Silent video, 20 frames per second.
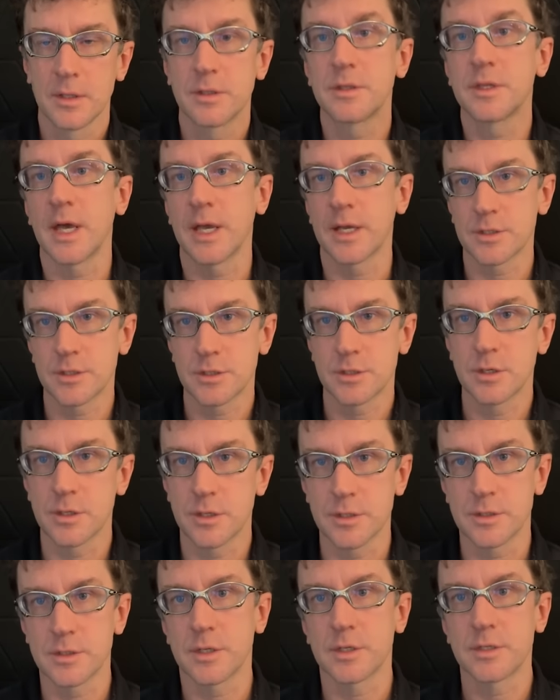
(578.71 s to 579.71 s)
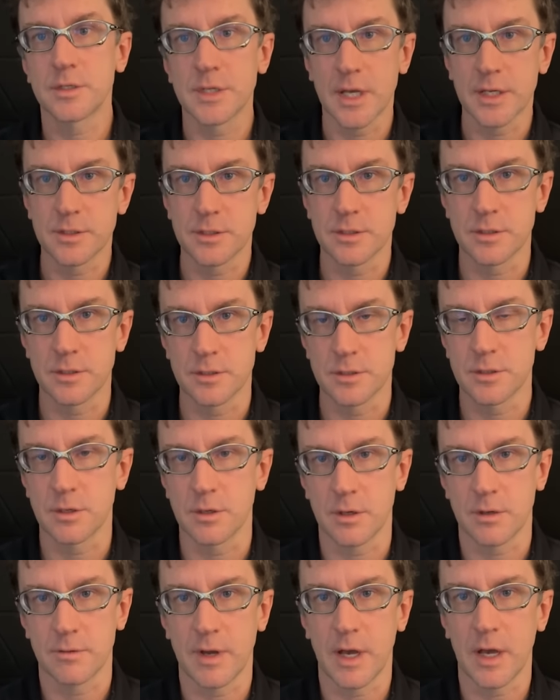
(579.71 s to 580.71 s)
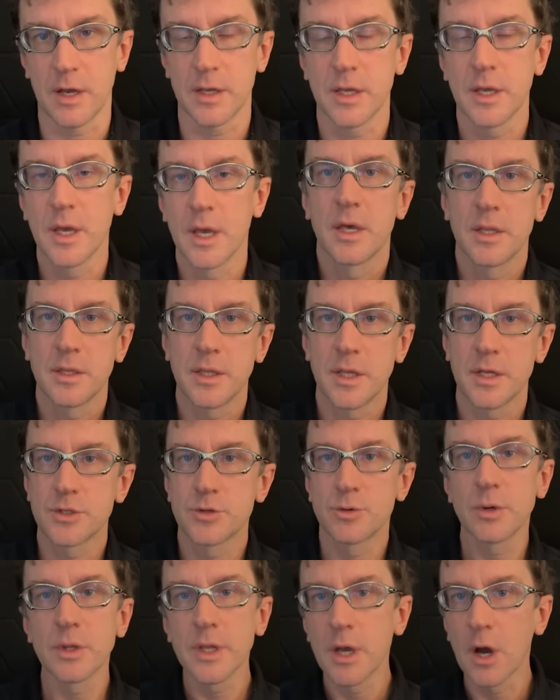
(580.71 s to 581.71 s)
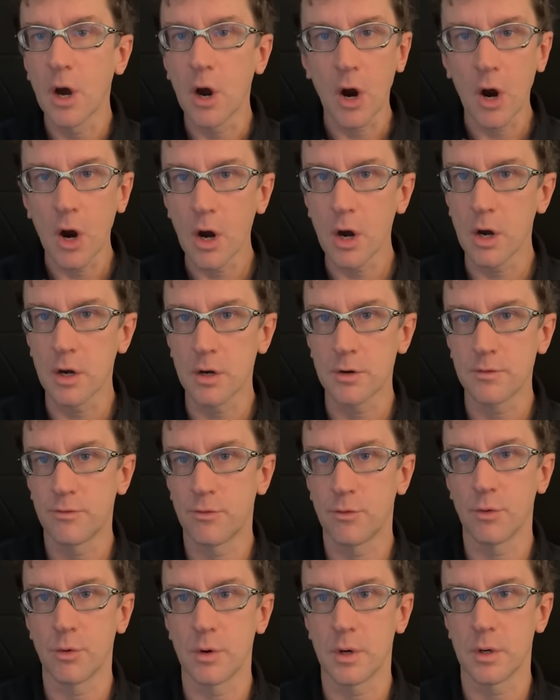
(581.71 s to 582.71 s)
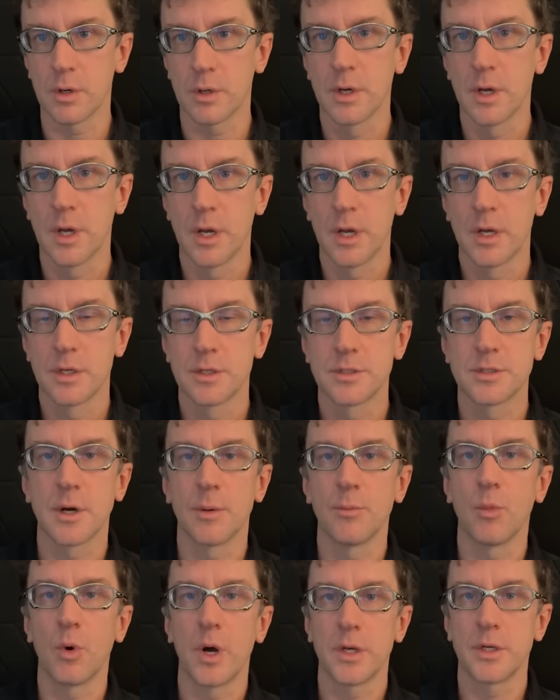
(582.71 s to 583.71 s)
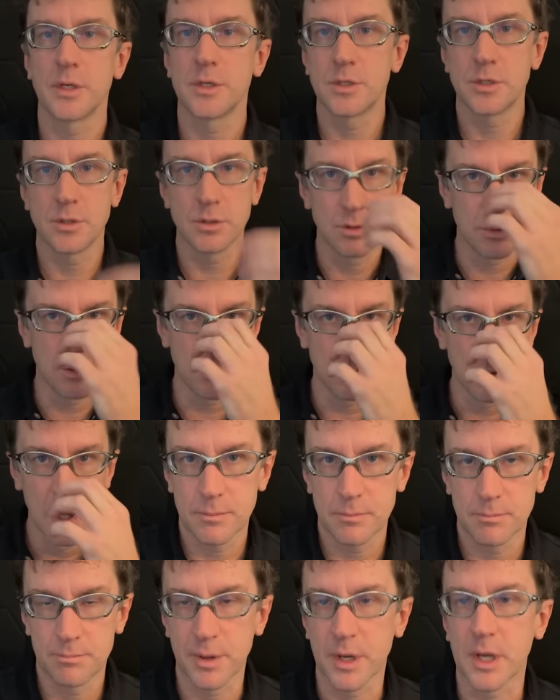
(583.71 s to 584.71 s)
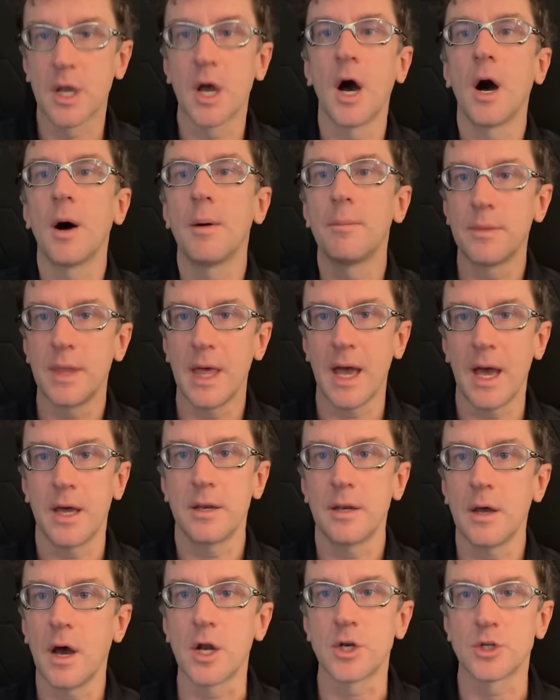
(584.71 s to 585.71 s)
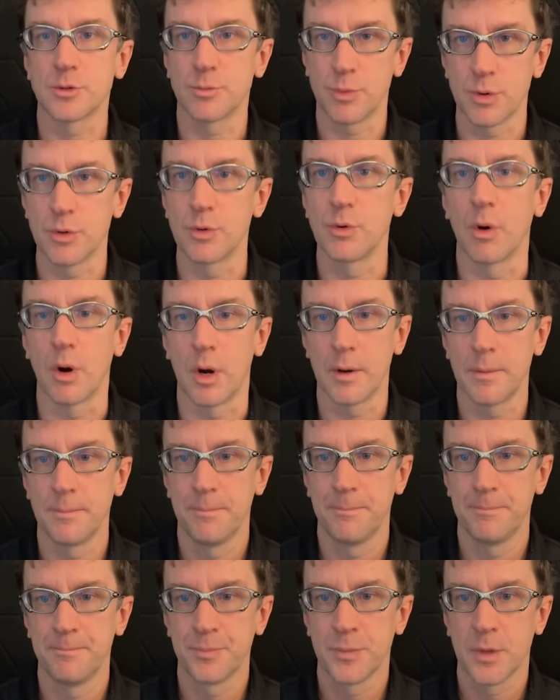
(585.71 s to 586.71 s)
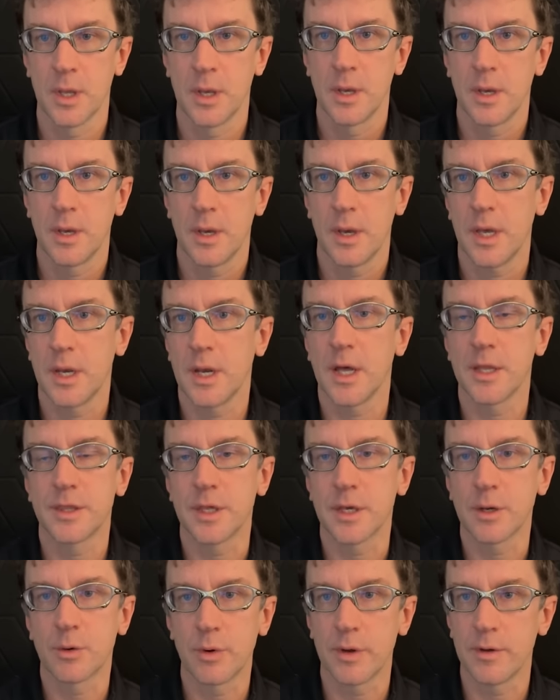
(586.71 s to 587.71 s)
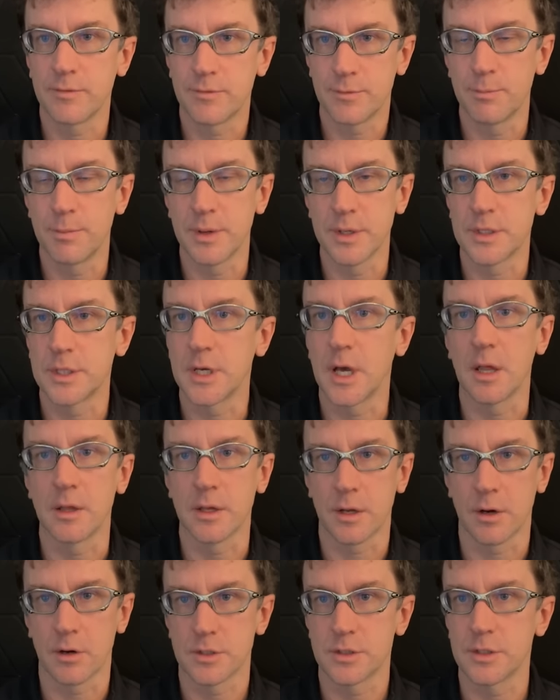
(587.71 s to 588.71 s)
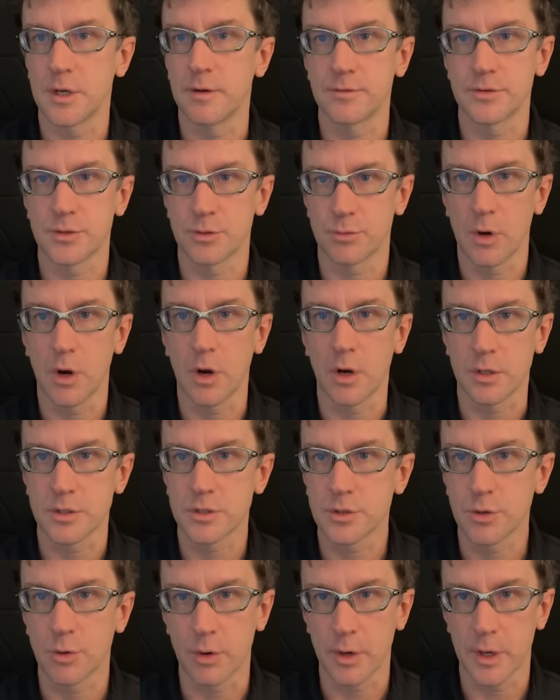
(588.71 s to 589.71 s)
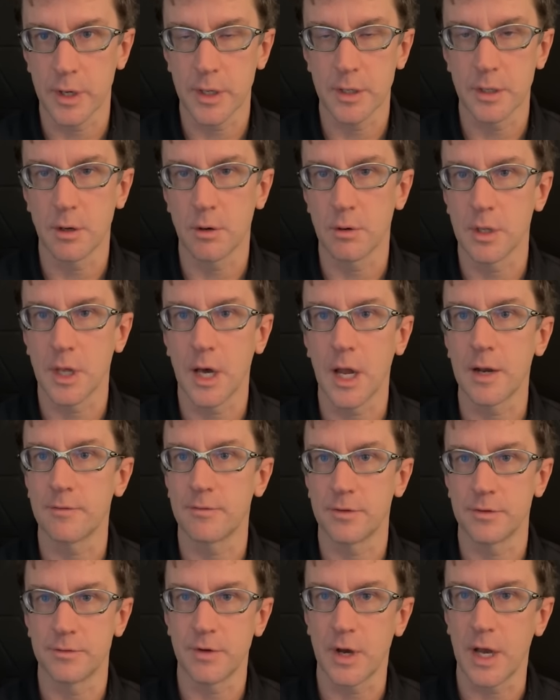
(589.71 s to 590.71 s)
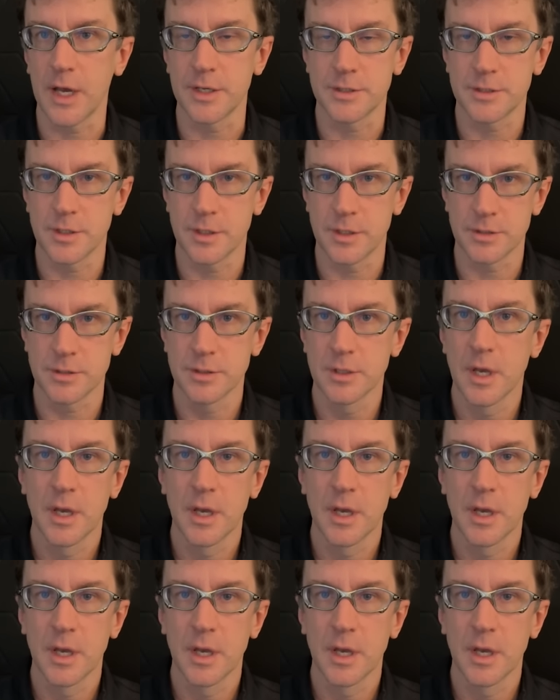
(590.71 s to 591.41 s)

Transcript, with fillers: thanks to the successes in Silicon Valley, that it's really hard for someone to become that entrepreneur. And I think we've been telling ourselves the wrong story. You know, a lot of advice is